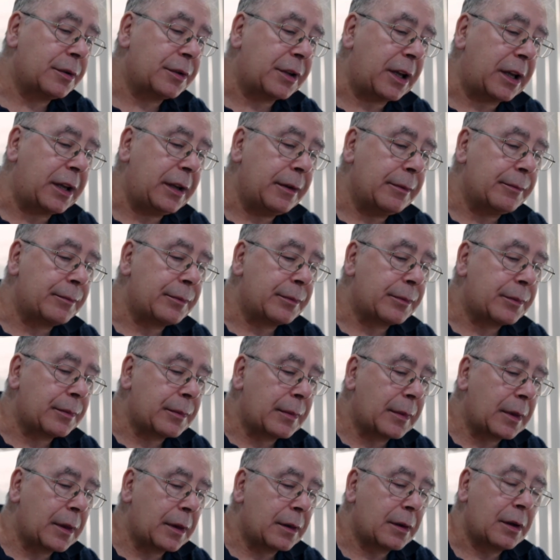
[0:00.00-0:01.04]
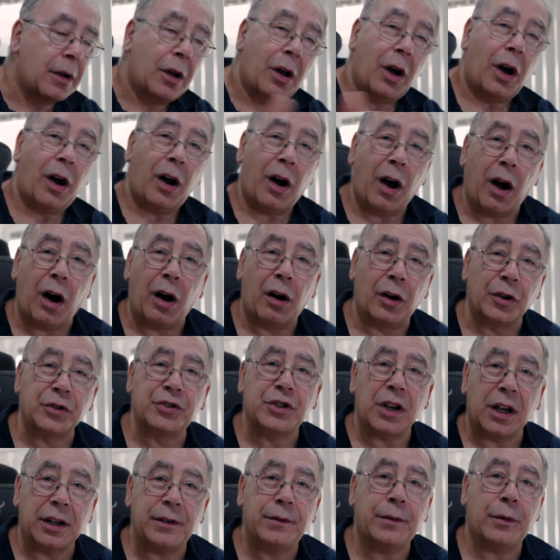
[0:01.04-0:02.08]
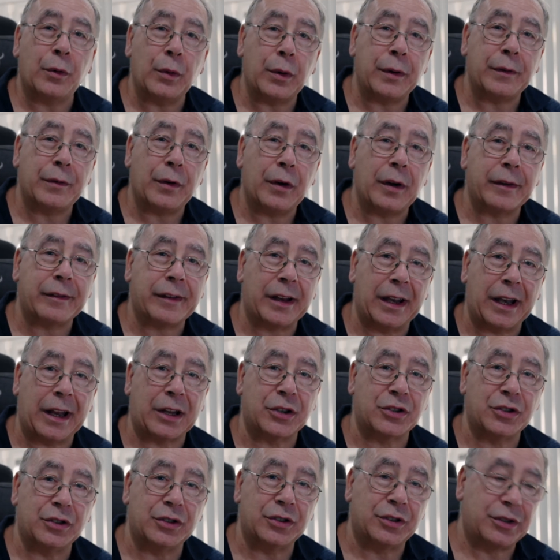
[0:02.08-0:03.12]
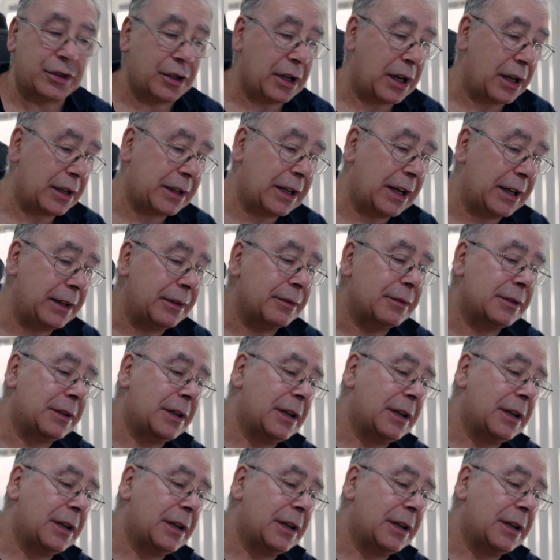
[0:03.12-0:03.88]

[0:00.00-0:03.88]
See? RJ45 connections, okay?